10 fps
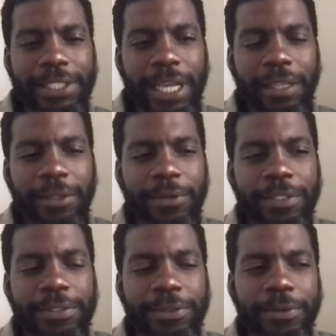J
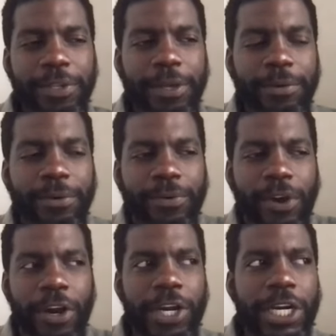alluded to, you know,
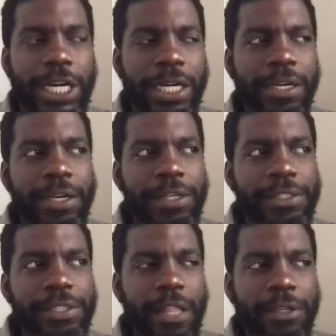her
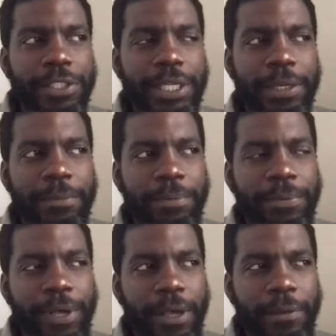scholarship
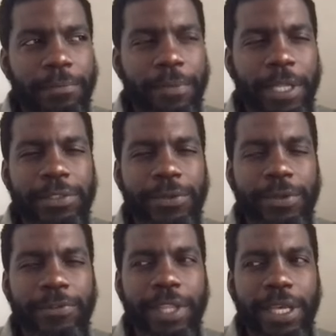and sort
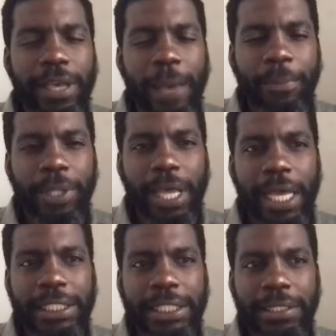of the
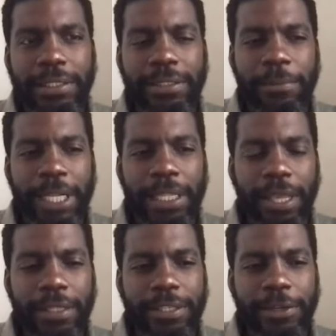Appalachian
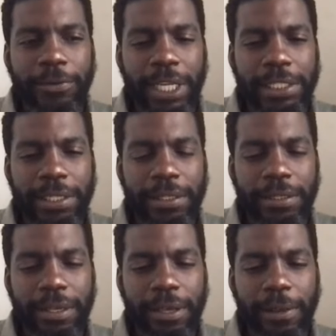Mid-Atlantic
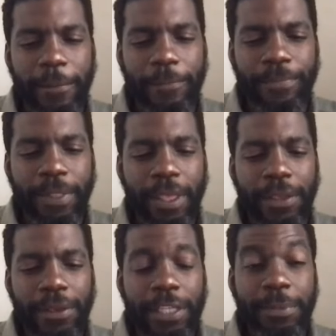region
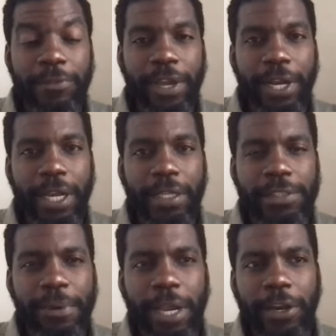has been very
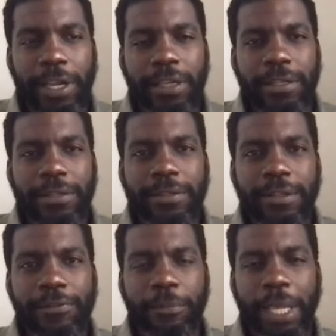inspiring
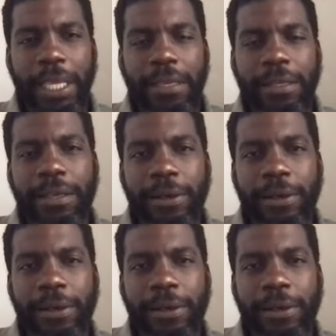for me